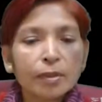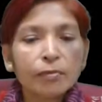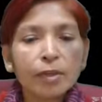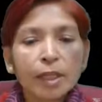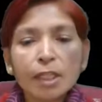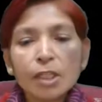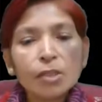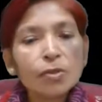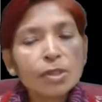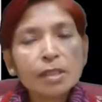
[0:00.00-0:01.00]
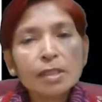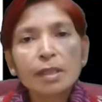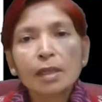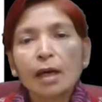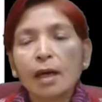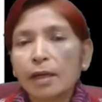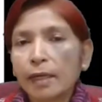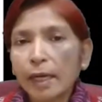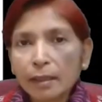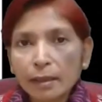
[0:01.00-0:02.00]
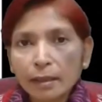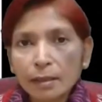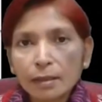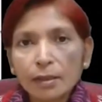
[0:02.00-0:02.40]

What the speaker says: we can use our data